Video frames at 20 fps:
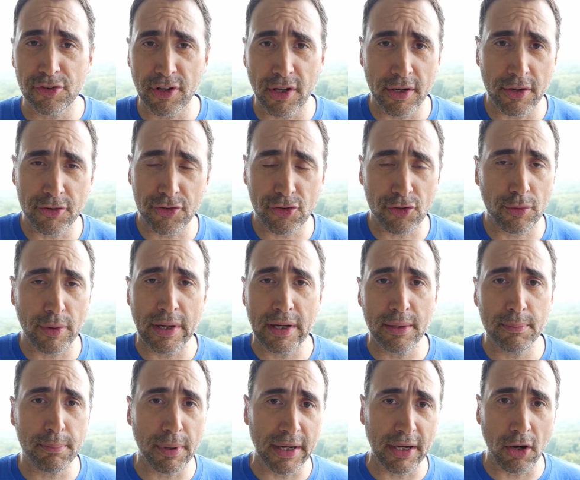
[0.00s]
got a
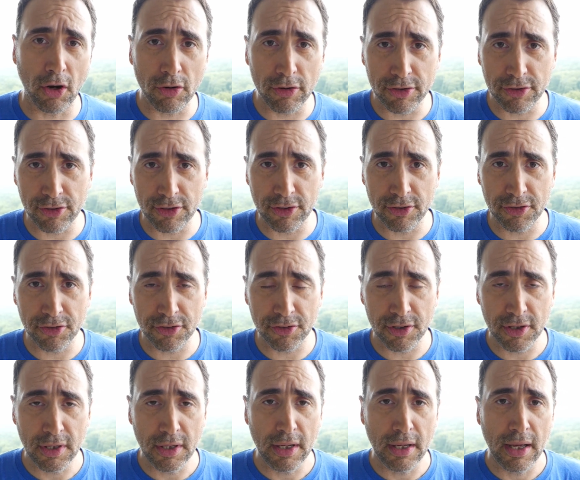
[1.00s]
trained biologist
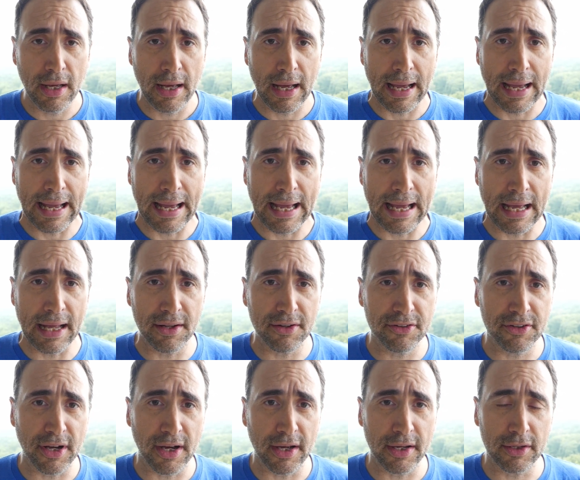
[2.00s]

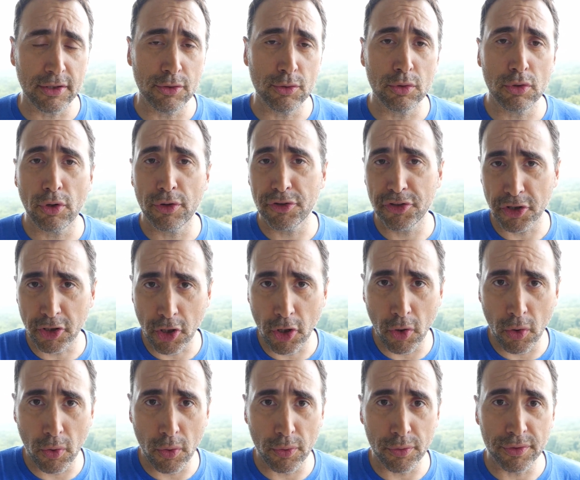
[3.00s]
and uh, you learn to
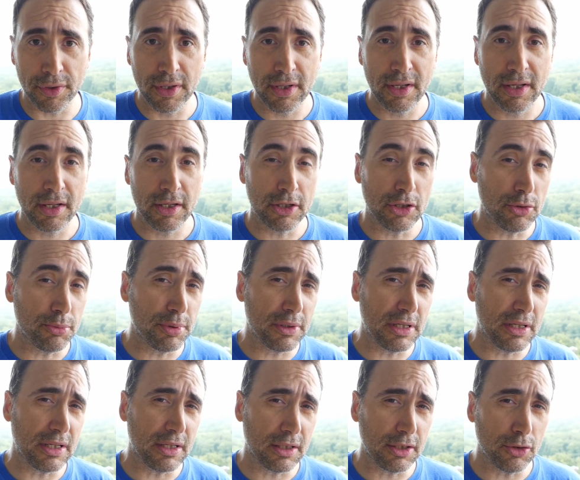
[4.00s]
code you
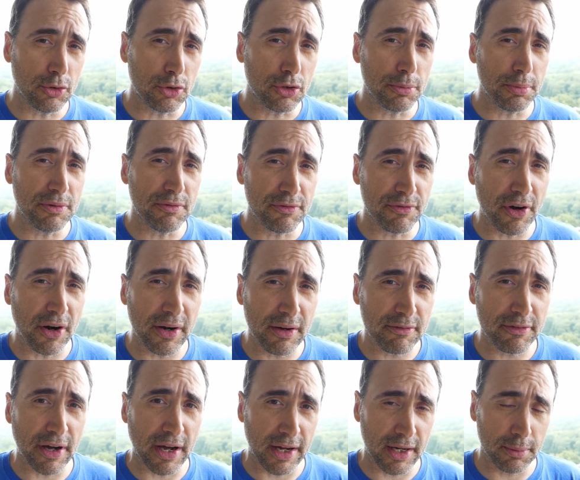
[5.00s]
be you could be very
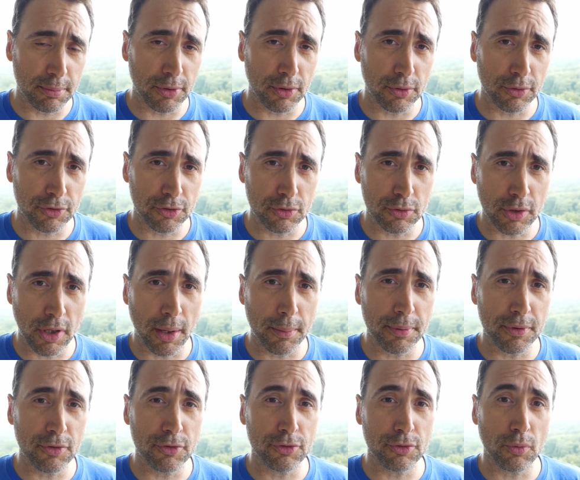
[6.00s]
valuable to
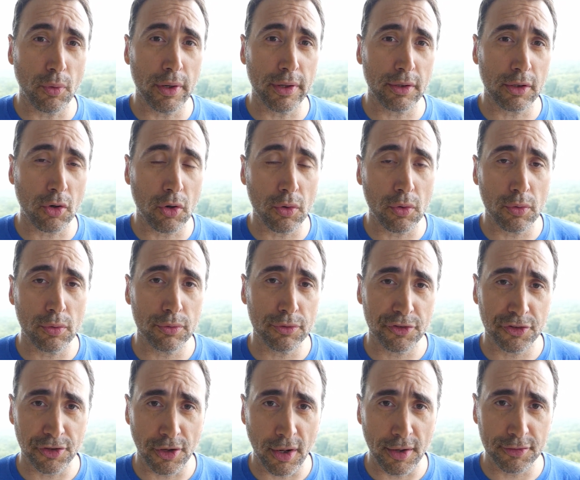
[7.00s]
companies who want to code
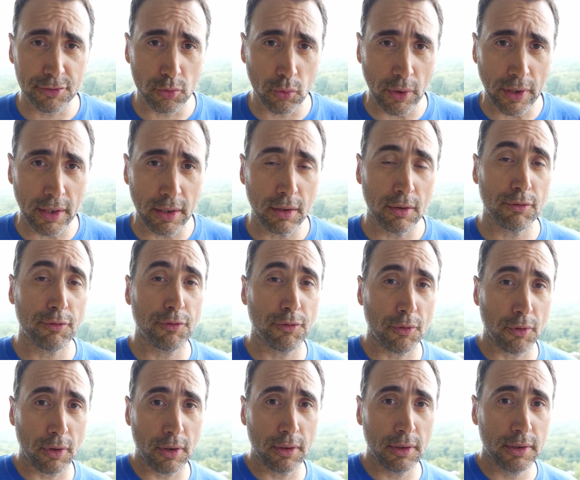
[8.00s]
software
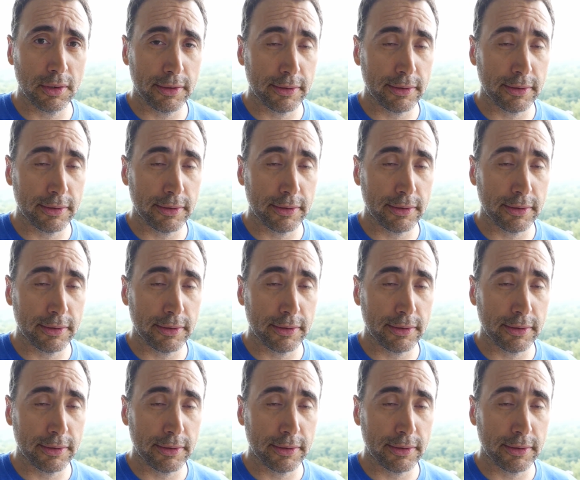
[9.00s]
for